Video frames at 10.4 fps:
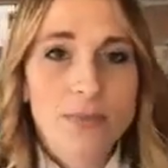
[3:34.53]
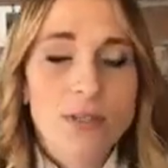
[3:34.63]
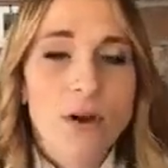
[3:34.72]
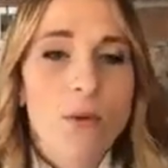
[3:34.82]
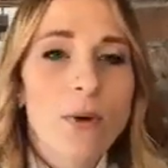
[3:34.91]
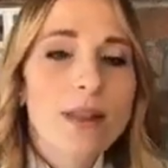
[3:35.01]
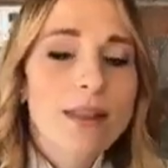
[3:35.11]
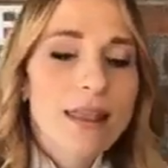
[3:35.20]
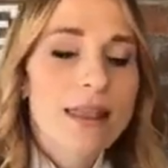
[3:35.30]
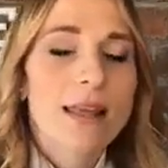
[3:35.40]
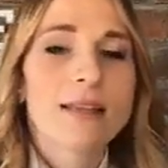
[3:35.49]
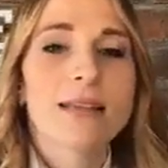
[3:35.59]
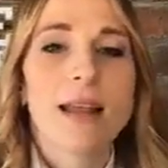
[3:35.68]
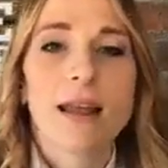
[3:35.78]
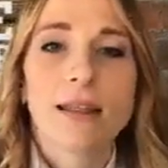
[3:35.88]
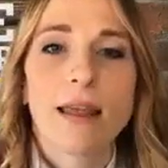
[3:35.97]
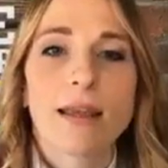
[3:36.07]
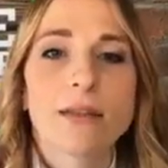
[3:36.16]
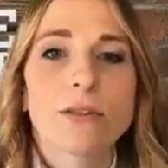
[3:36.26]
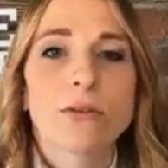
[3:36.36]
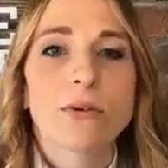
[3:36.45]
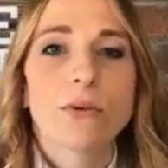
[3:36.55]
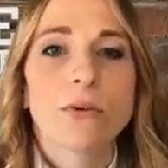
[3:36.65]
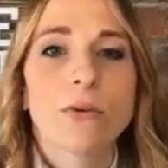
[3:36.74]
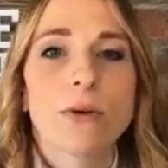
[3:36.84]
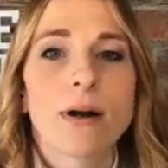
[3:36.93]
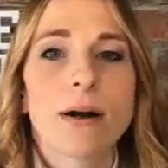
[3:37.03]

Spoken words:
So one of the things that I like to